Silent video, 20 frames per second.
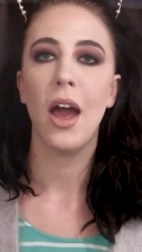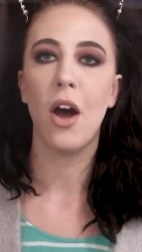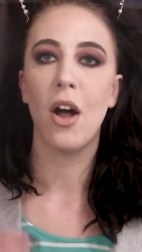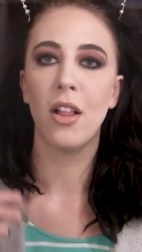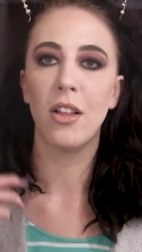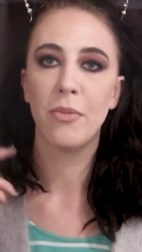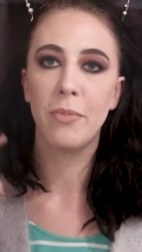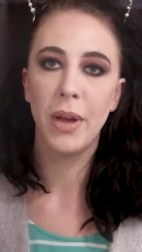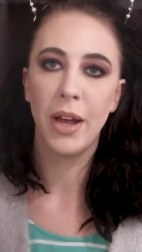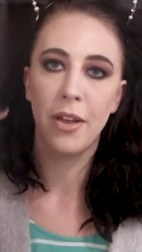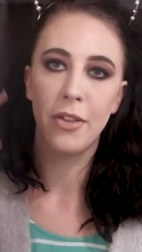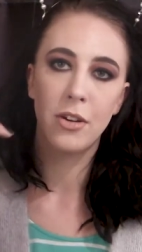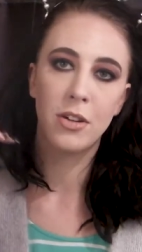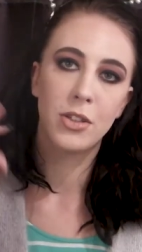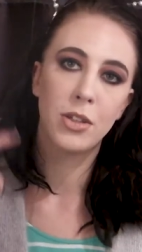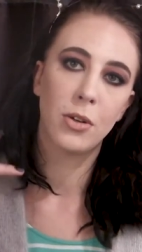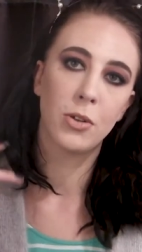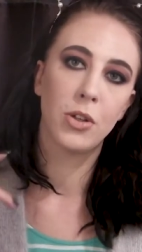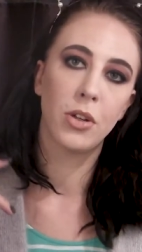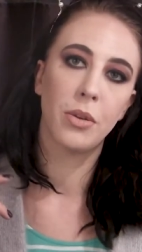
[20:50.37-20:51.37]
All of my other
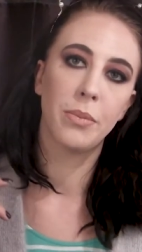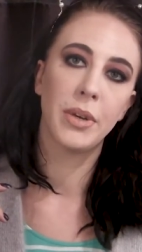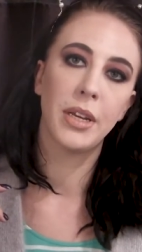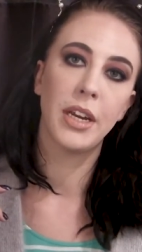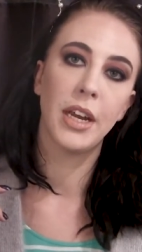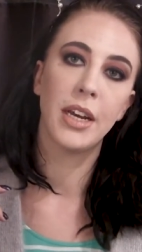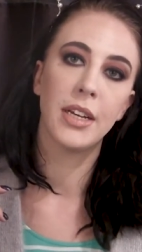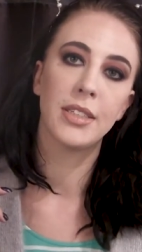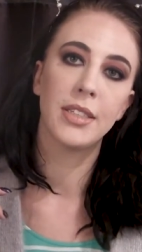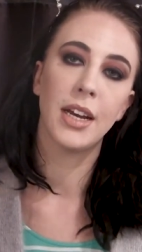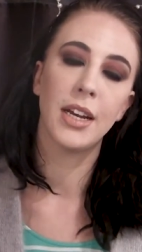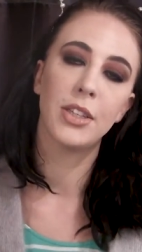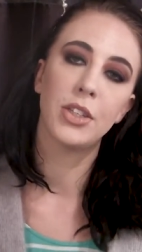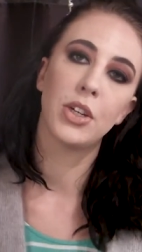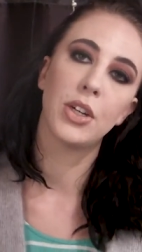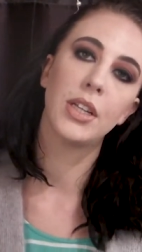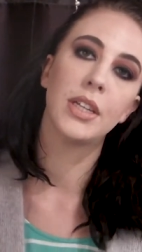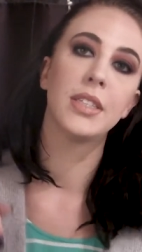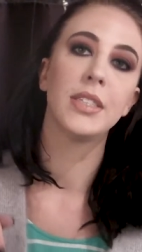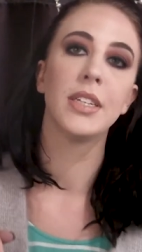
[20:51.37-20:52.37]
social media
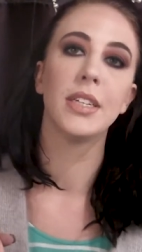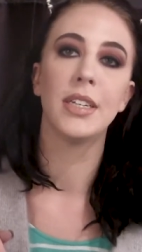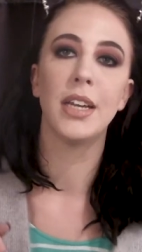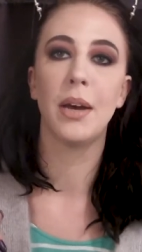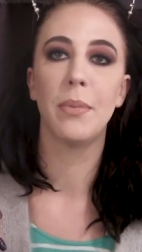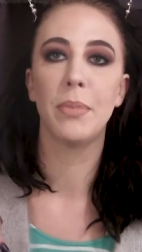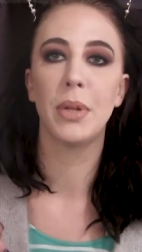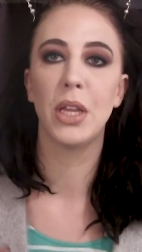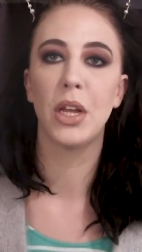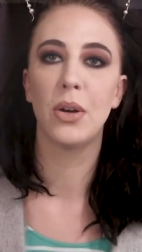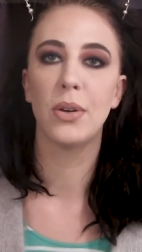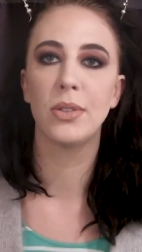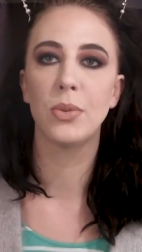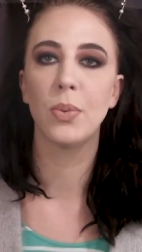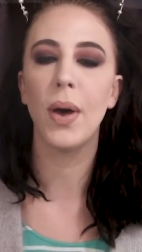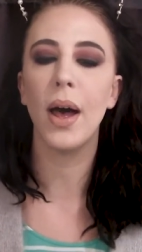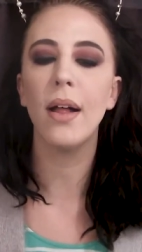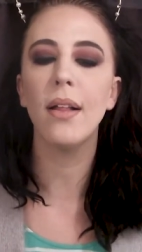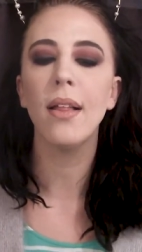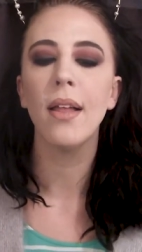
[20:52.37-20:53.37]
sites are listed down below as
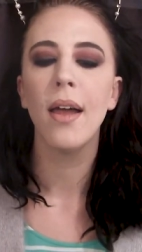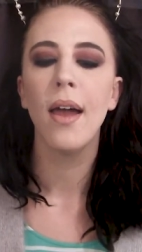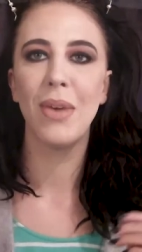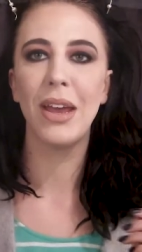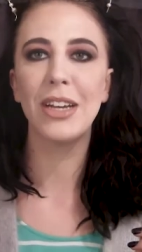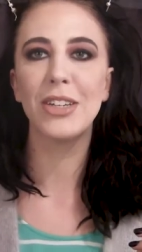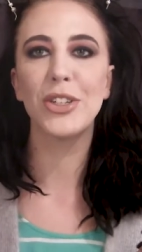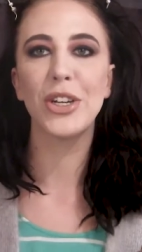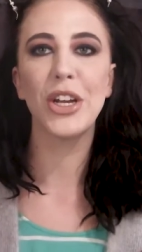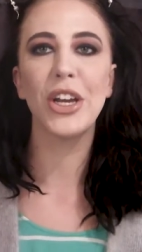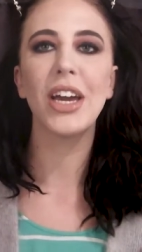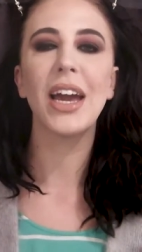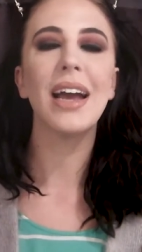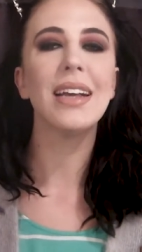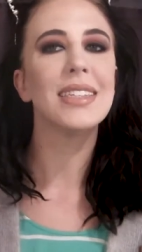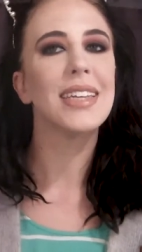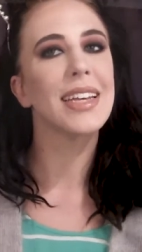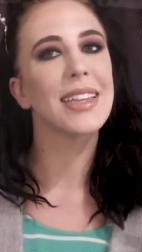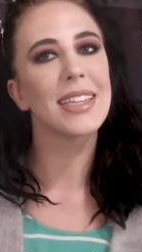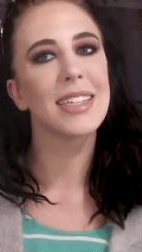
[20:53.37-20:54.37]
well. Make sure you
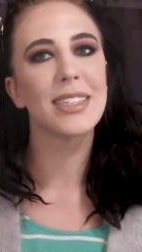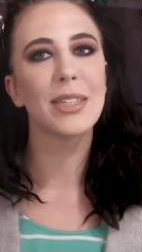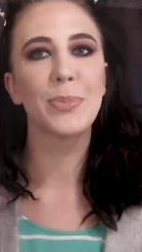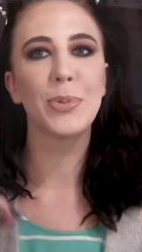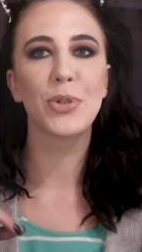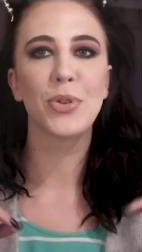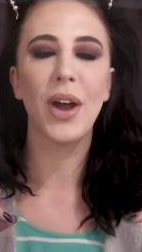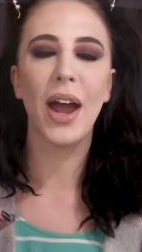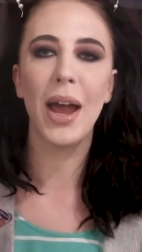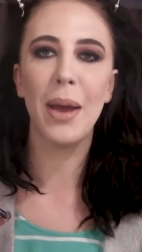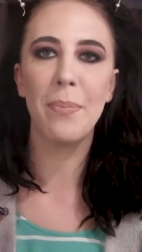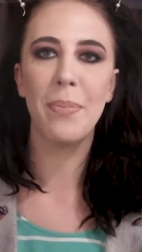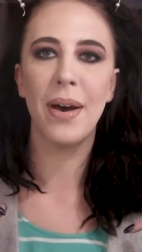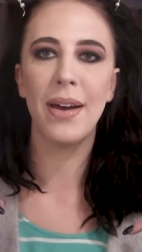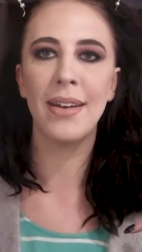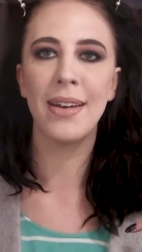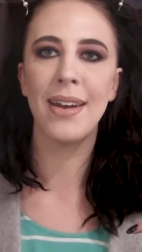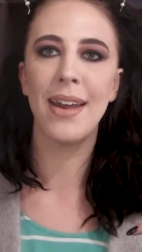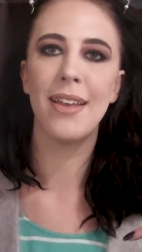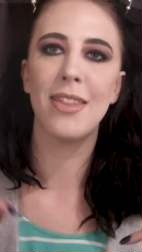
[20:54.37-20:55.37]
guys hit the subscribe
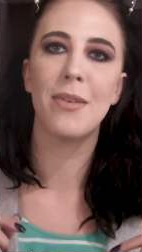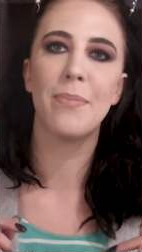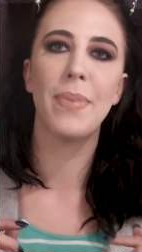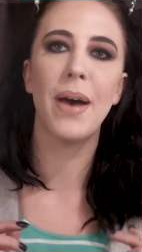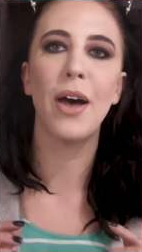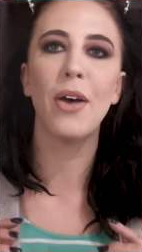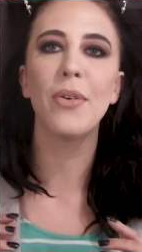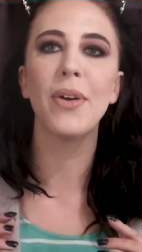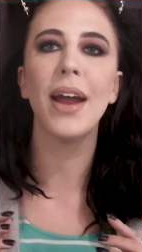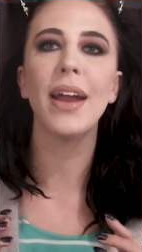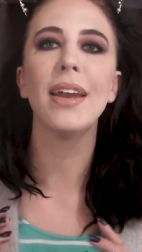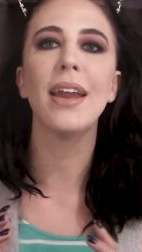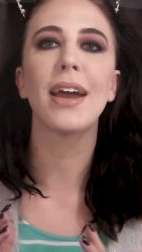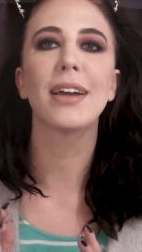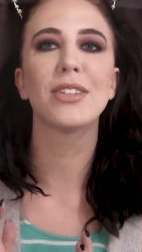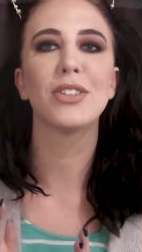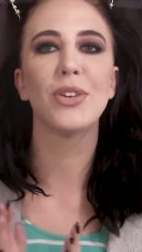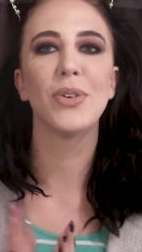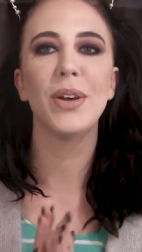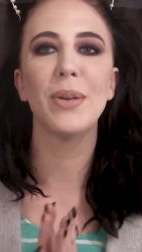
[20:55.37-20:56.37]
button and the bell right
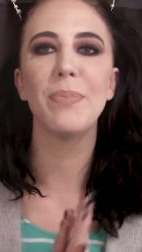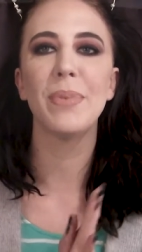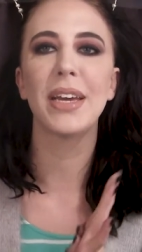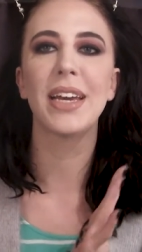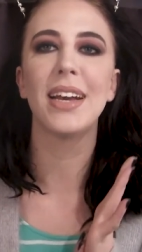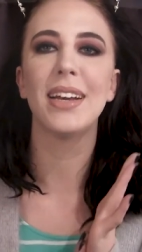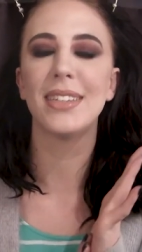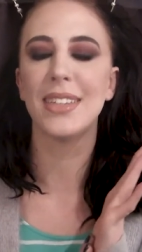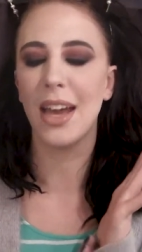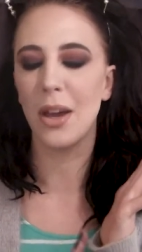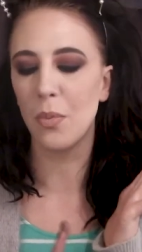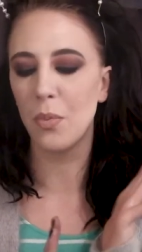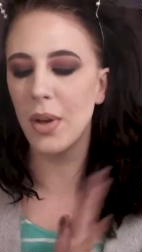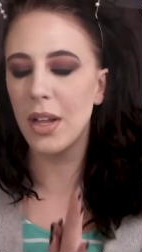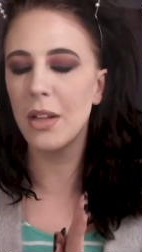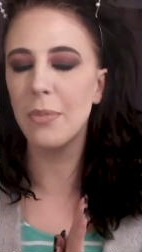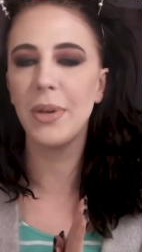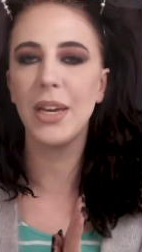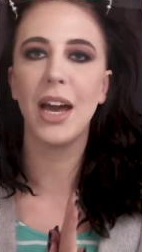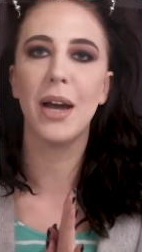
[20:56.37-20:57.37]
next to it because I
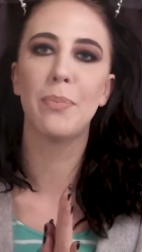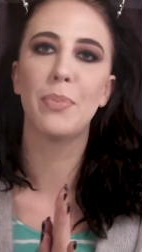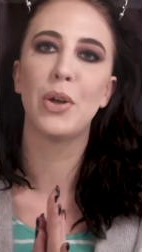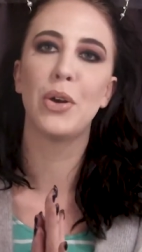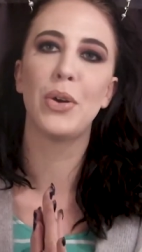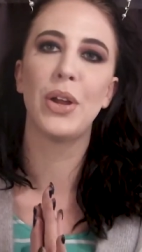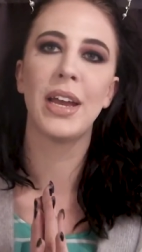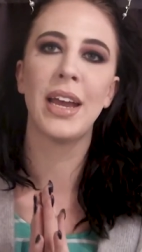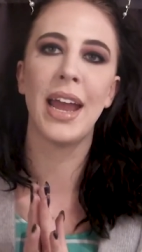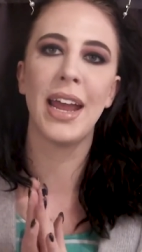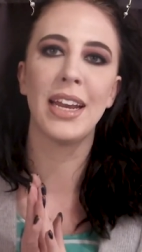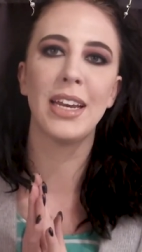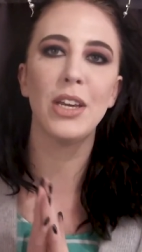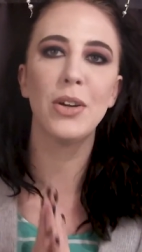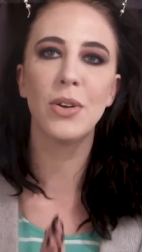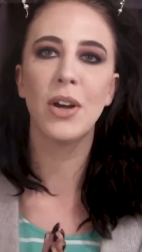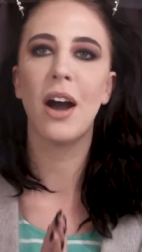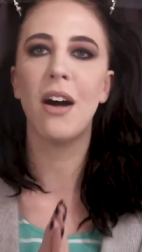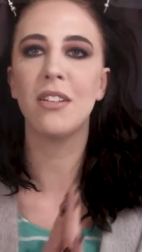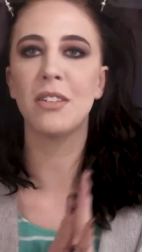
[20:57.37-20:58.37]
will be uploading a
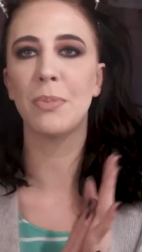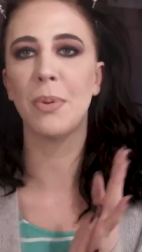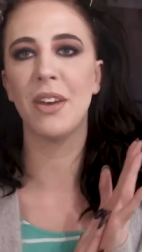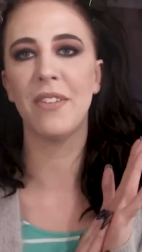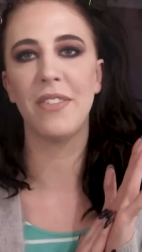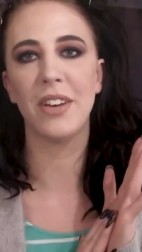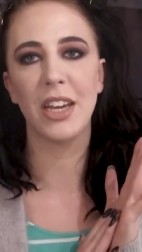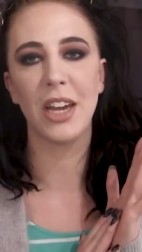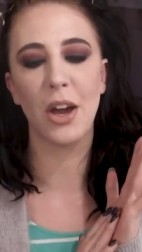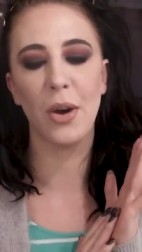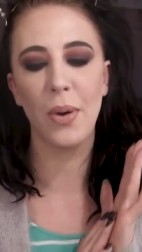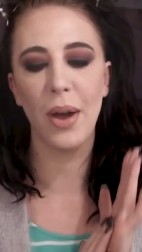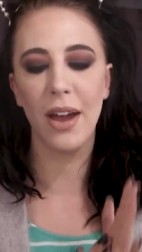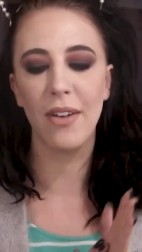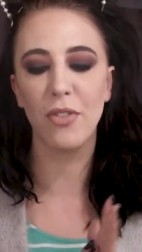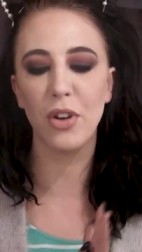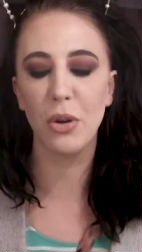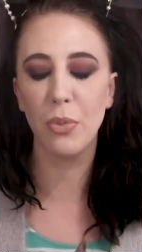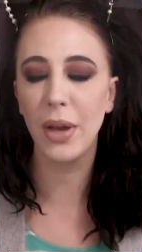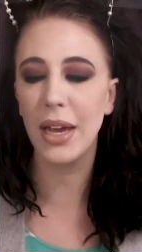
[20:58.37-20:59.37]
new cosplay video
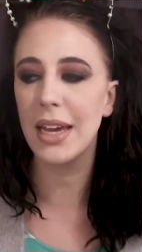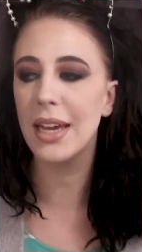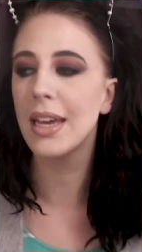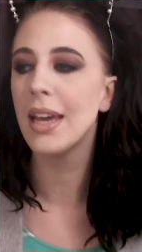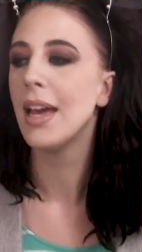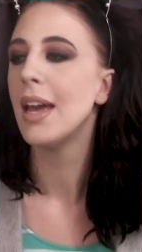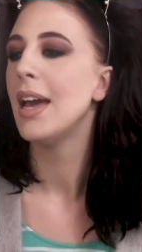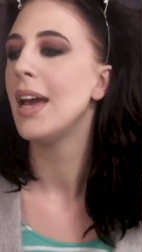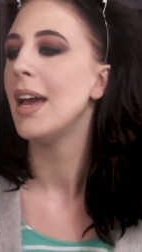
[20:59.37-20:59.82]
every week.